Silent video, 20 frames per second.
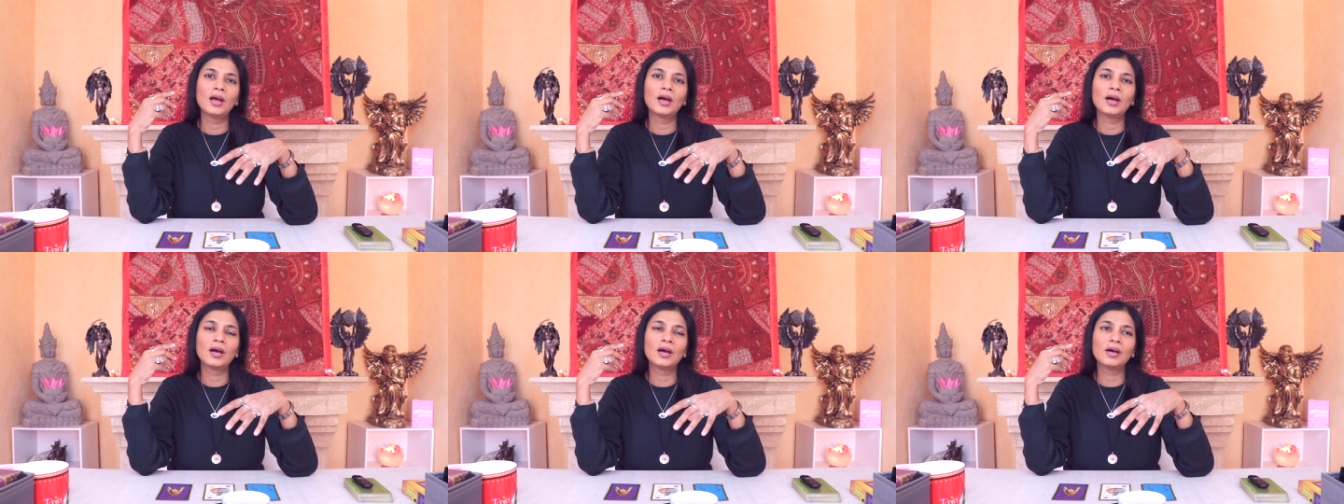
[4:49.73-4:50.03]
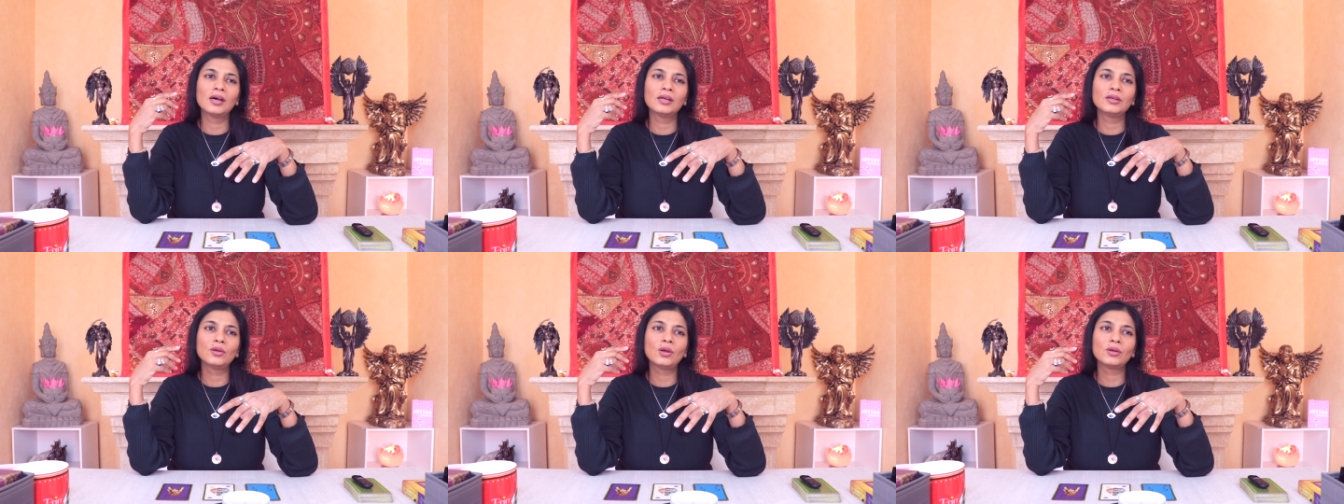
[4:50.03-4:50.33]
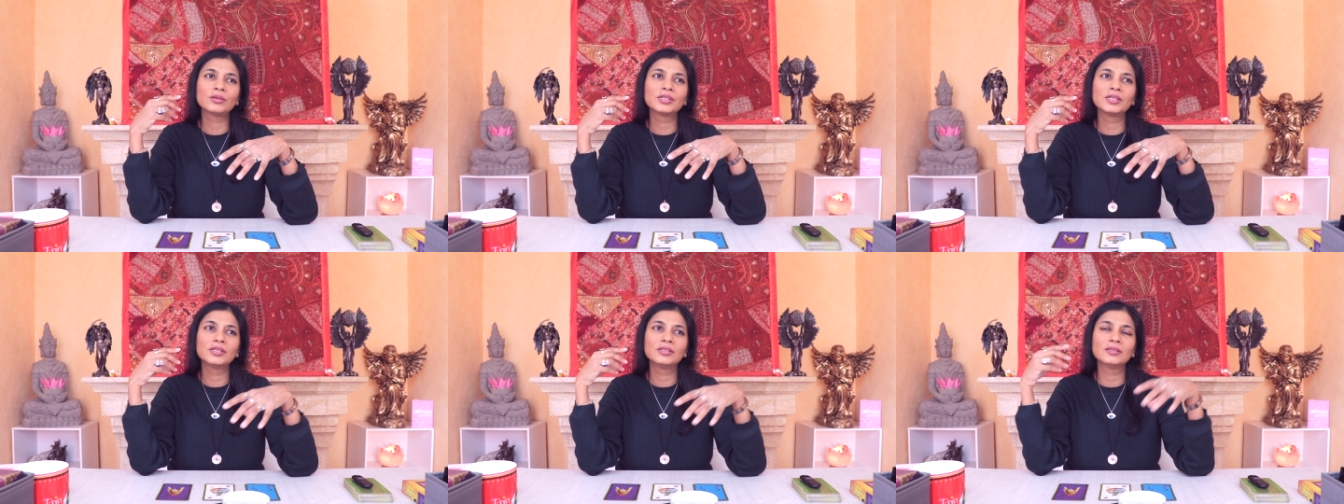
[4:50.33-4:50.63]

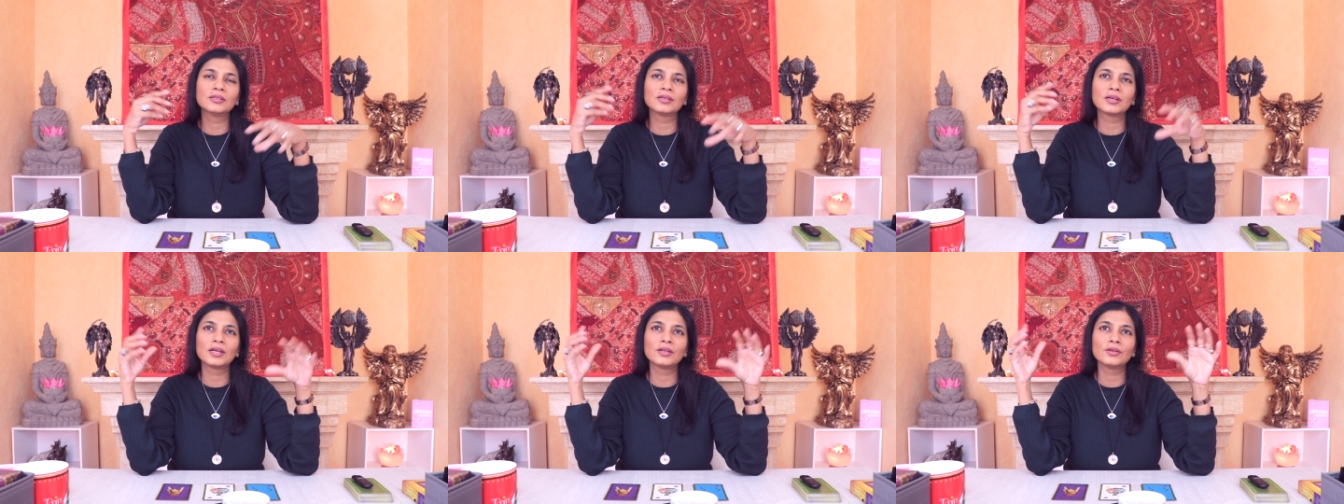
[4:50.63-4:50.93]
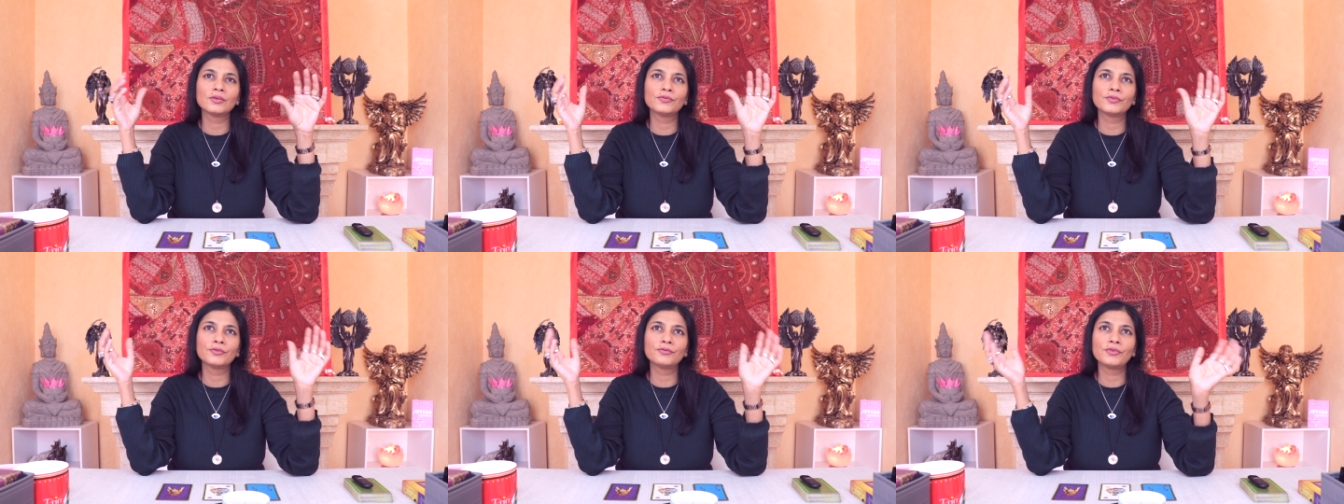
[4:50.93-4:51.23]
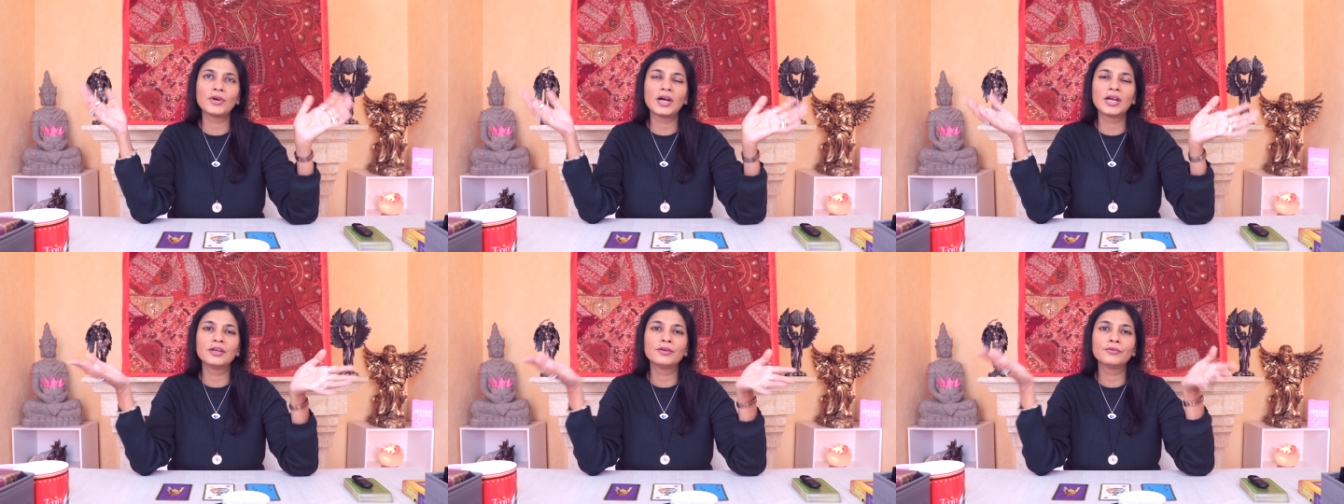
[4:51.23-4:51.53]
not in the kind of a
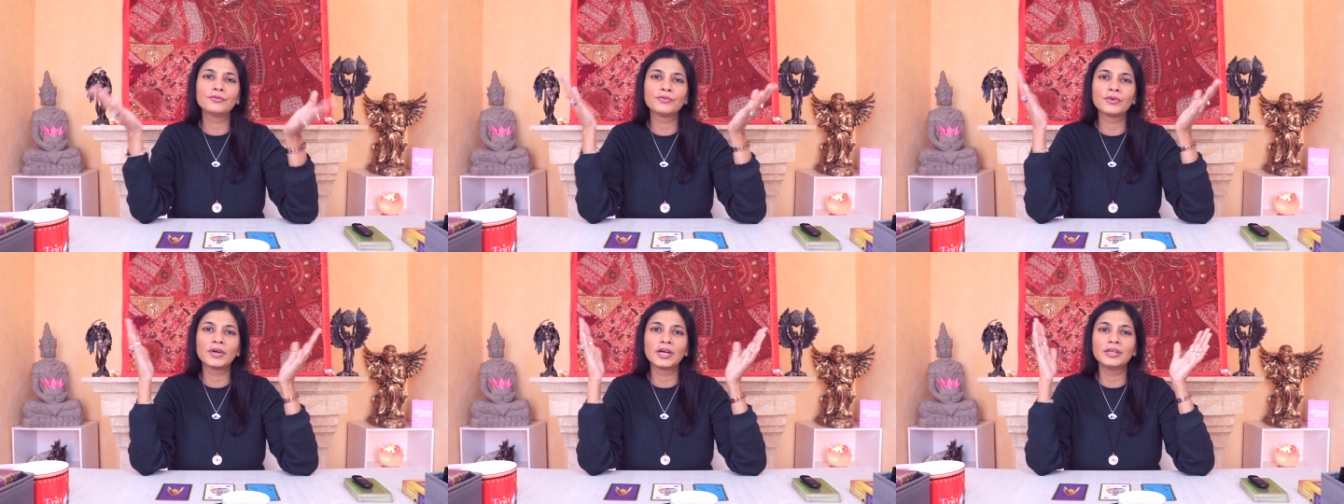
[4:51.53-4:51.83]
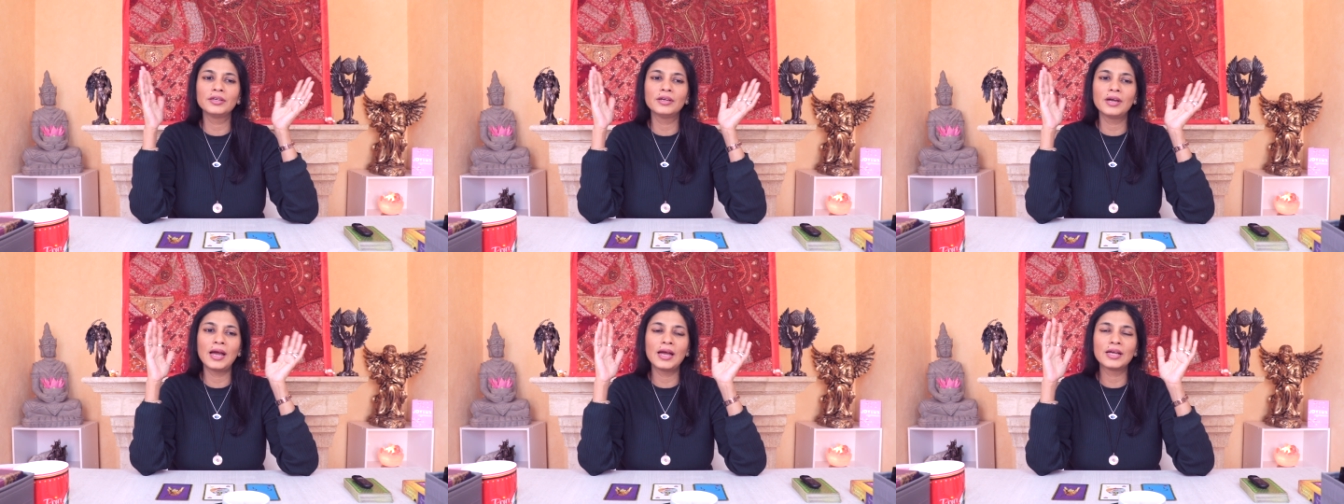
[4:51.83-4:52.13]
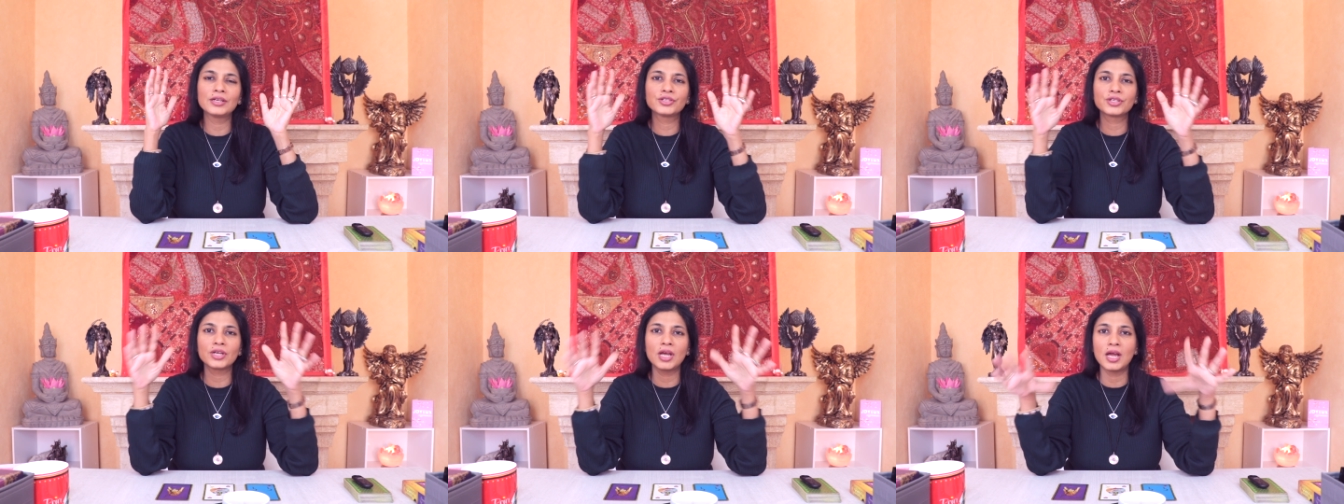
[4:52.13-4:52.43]
fire,
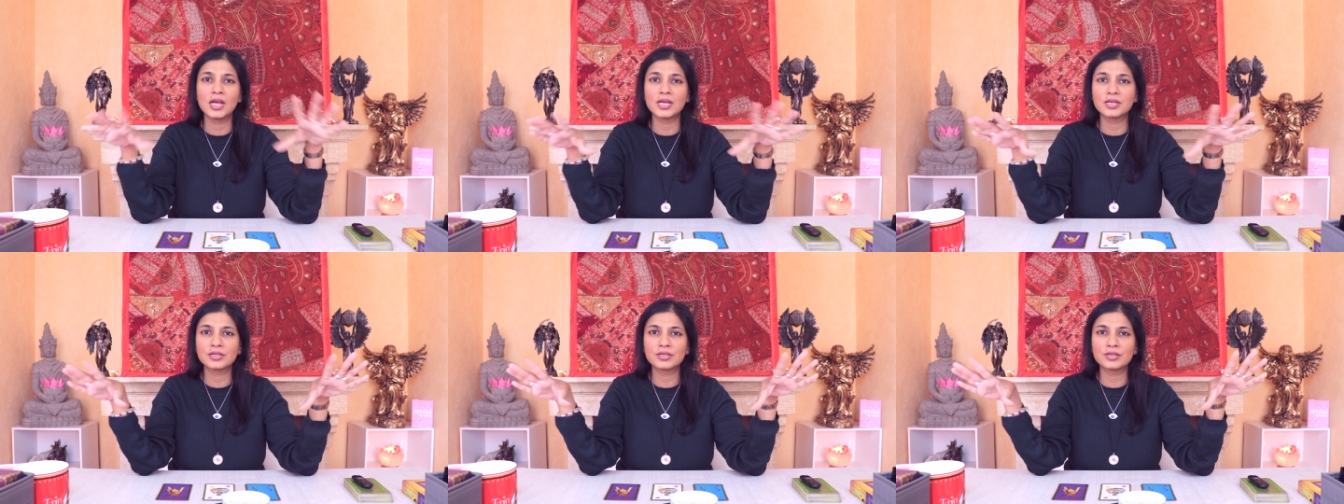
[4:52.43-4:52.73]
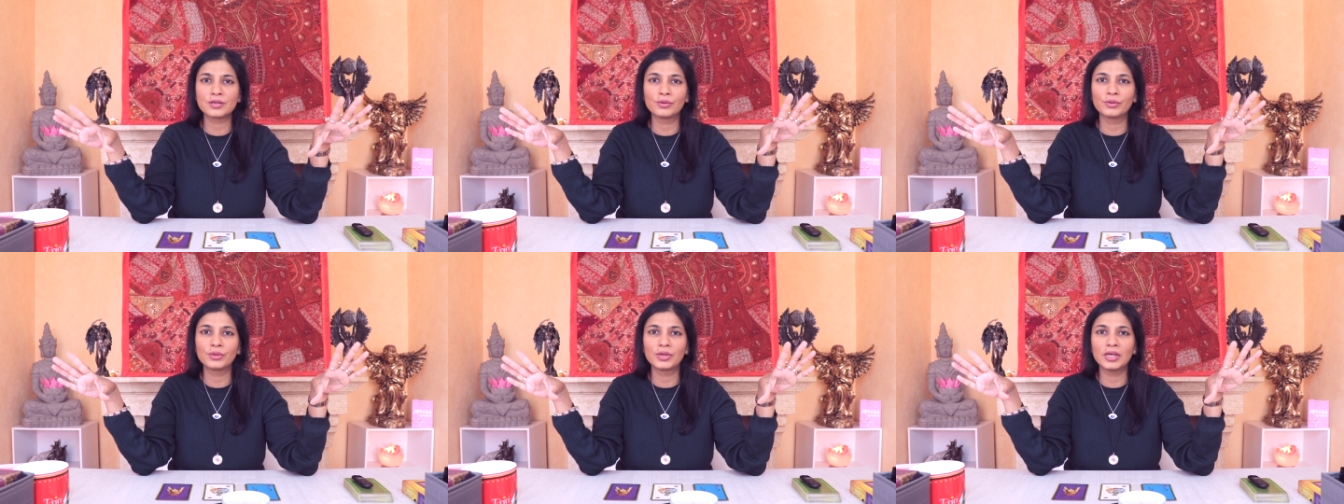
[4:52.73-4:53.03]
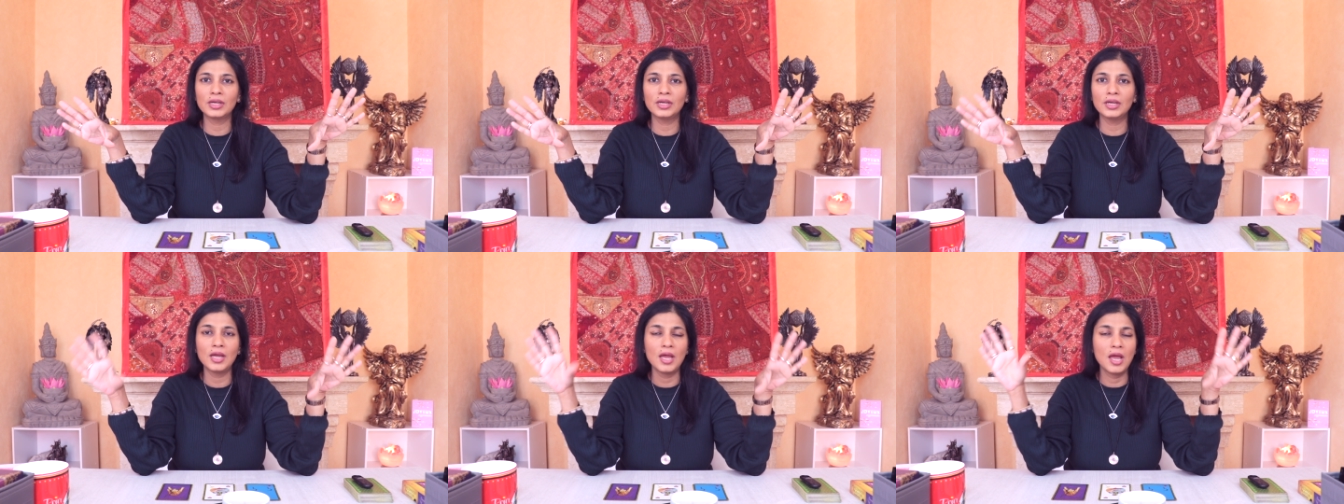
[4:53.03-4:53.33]
ash,
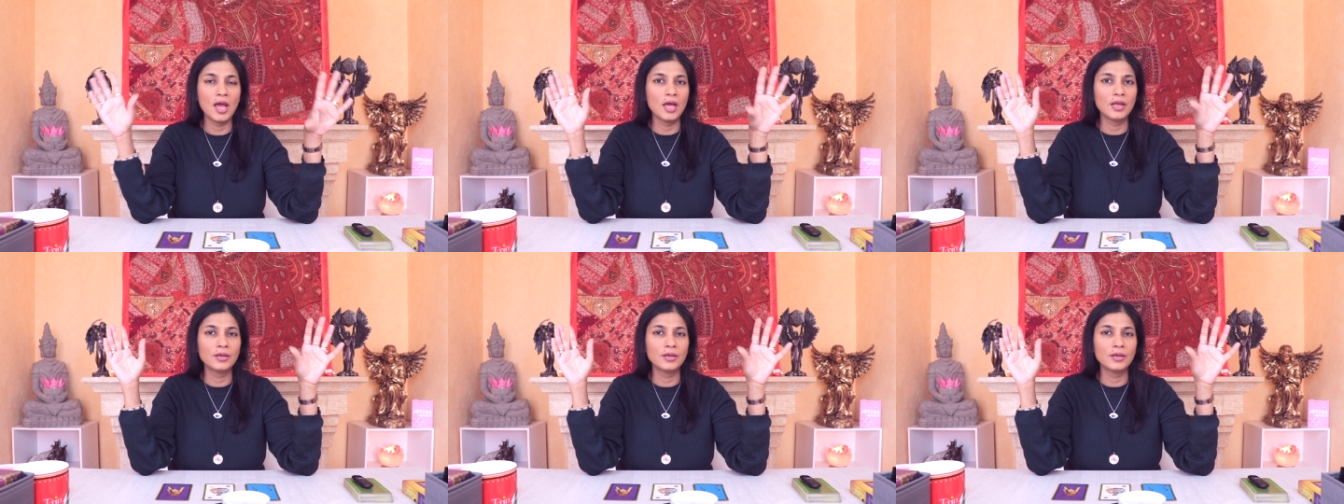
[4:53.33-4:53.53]
okay?